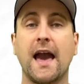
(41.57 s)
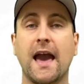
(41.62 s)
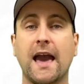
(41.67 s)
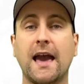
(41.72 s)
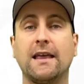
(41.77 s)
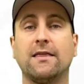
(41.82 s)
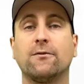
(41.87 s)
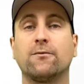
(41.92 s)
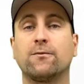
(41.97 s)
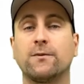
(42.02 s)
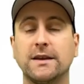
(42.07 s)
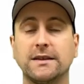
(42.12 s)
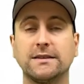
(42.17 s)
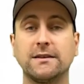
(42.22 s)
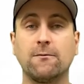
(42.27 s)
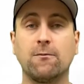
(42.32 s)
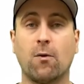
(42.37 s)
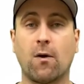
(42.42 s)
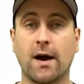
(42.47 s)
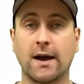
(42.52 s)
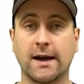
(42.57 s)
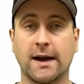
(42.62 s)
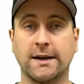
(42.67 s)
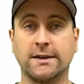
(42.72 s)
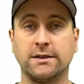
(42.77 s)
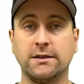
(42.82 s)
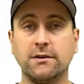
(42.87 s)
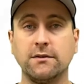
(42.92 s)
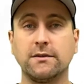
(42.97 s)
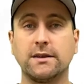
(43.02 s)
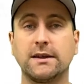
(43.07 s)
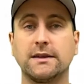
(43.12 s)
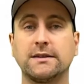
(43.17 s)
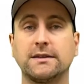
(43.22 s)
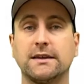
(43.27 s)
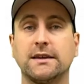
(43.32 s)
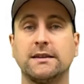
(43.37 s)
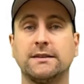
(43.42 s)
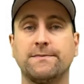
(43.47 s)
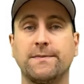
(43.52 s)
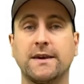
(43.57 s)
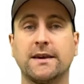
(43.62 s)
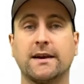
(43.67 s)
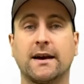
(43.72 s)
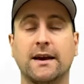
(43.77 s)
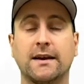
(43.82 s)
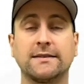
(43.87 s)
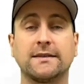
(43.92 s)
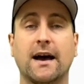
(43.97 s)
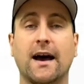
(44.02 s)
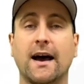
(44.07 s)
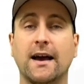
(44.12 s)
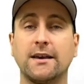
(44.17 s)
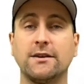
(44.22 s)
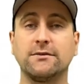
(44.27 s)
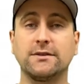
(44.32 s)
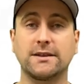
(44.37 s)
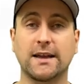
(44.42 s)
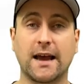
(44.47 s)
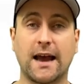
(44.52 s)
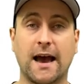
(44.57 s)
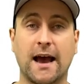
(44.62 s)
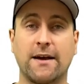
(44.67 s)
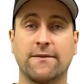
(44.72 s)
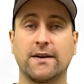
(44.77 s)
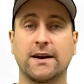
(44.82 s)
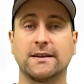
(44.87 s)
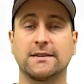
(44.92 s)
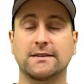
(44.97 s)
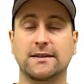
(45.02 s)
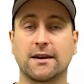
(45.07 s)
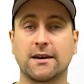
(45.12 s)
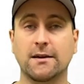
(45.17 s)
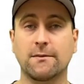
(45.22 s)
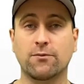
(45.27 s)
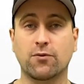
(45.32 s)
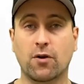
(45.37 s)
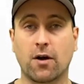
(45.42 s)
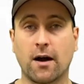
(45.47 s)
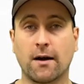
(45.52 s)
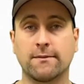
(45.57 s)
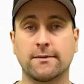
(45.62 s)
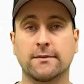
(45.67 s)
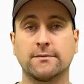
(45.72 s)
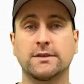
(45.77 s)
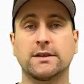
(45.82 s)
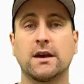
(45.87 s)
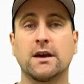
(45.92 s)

And the reason why I do this is because I used to have a ton of problems